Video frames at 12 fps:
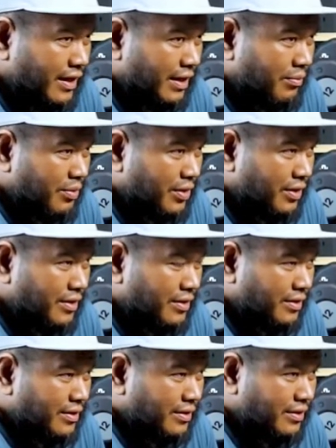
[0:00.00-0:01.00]
I bought
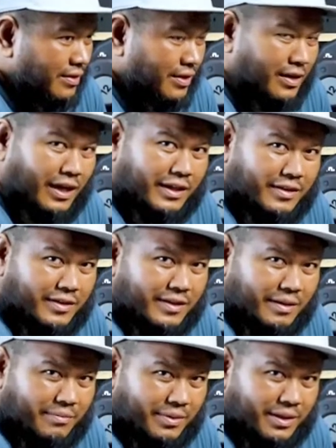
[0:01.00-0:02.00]
the lighter
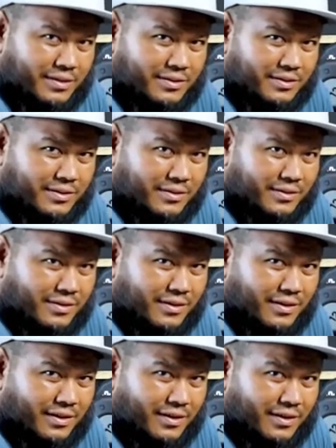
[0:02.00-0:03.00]
dumbbells
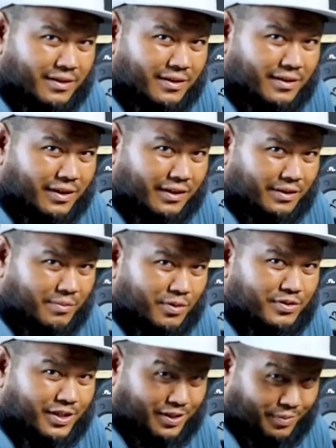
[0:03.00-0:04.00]
are the
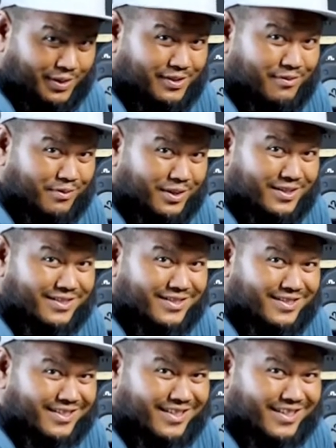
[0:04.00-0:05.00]
most expensive
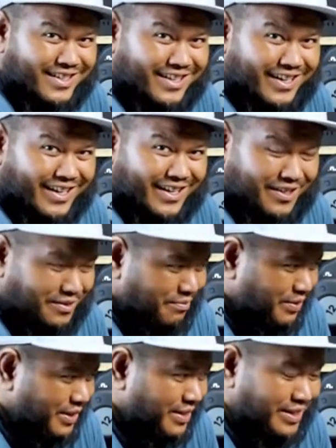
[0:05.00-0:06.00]
ones, and the
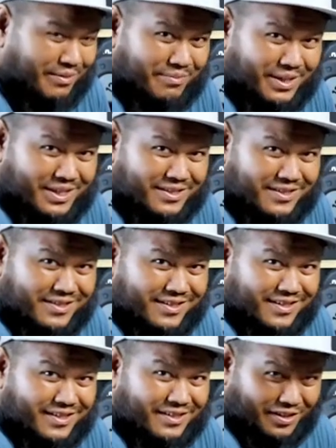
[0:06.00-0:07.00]
bigger dumbbells
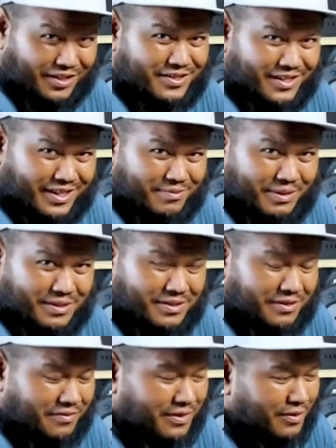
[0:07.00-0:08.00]
the least
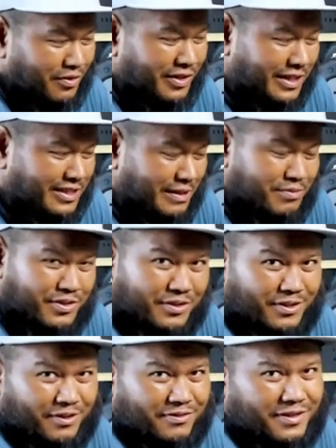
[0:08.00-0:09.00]
expensive, with the
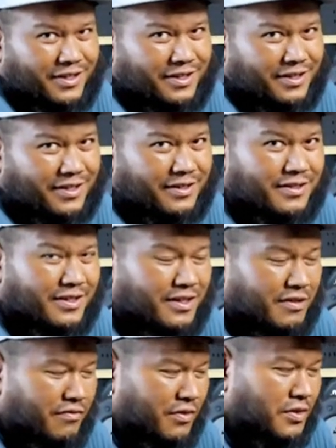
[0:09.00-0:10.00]
exception of the
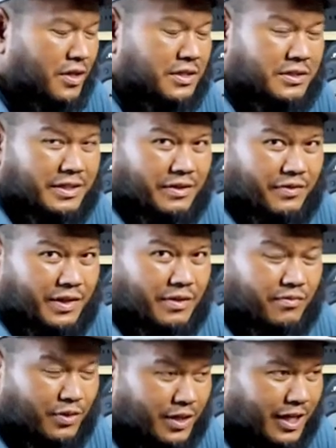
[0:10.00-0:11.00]

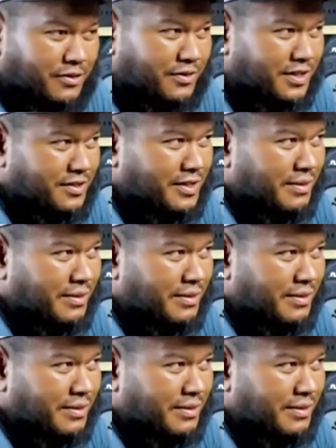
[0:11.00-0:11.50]
Vulcano disc